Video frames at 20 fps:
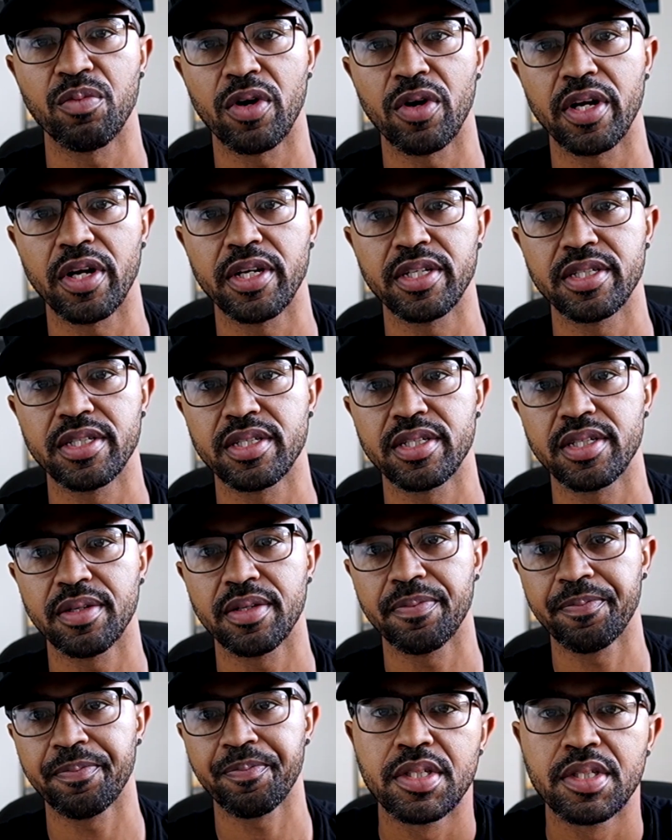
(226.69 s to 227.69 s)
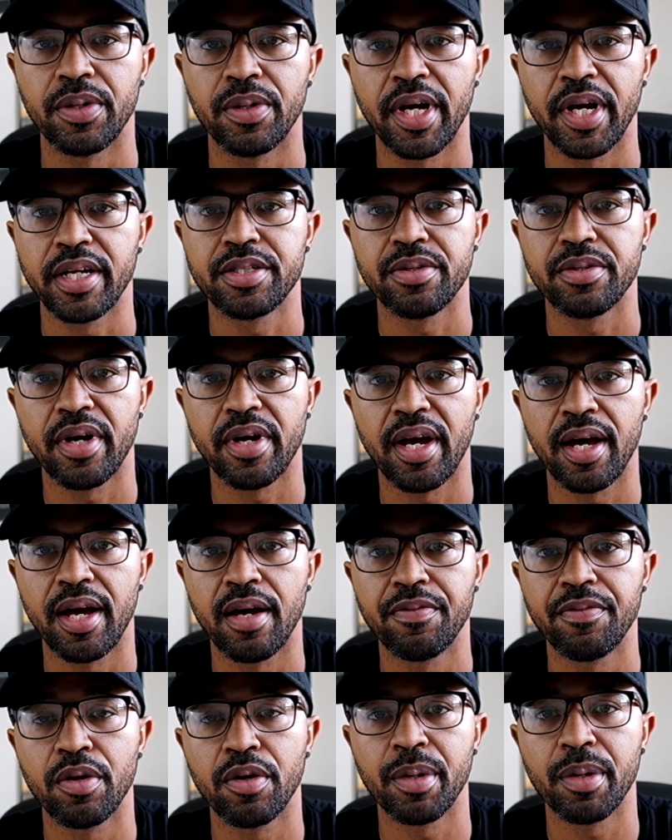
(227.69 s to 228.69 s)
range. So next you
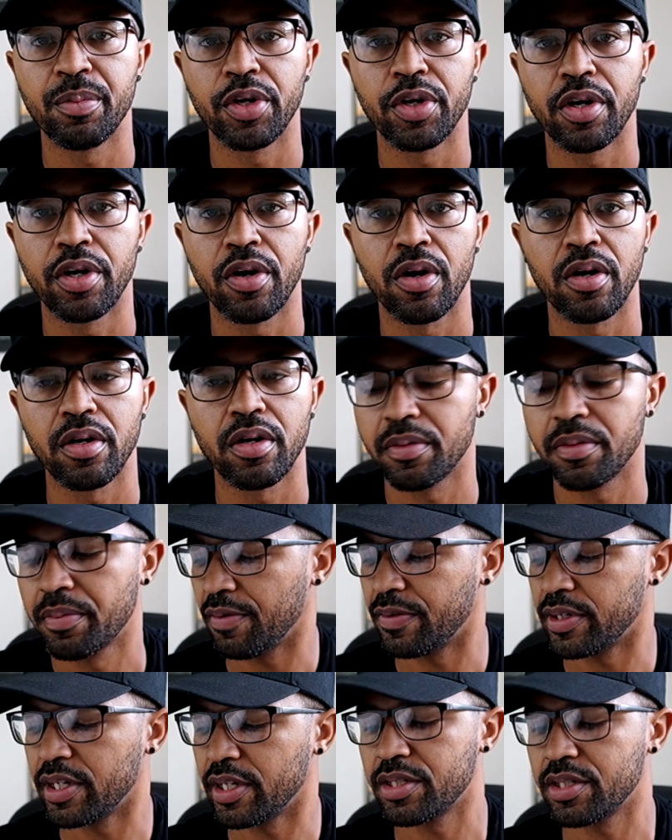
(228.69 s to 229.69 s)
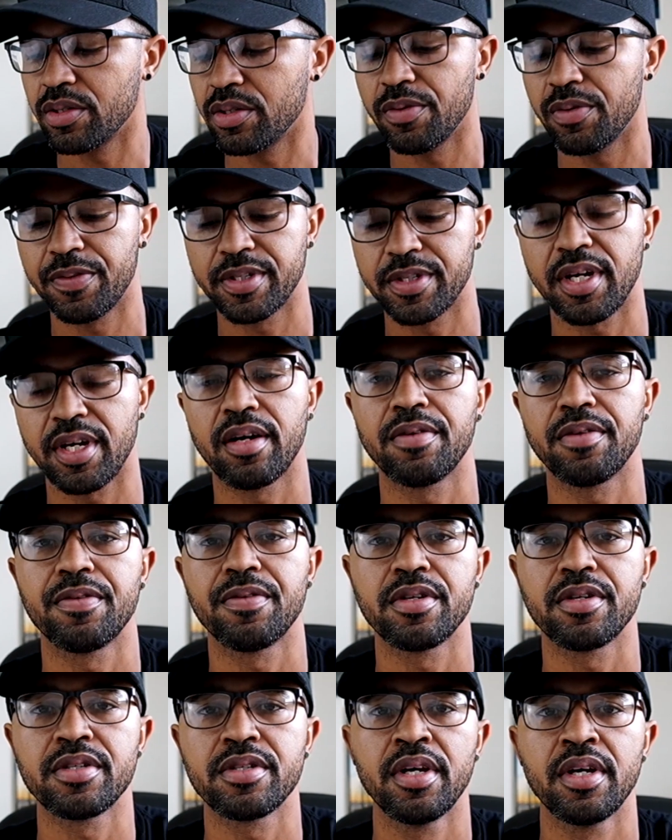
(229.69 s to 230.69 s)
have your memory card. For digital
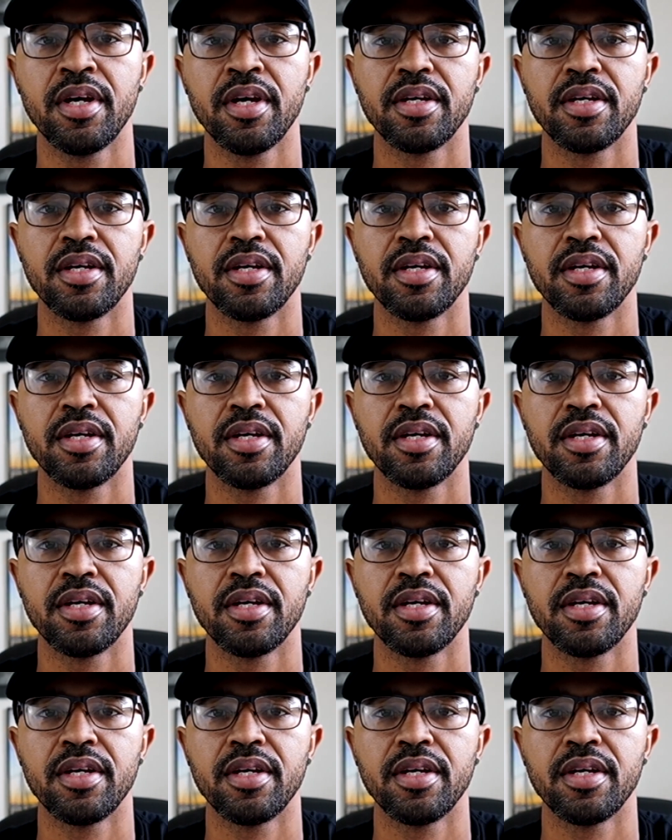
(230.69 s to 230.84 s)
photographers,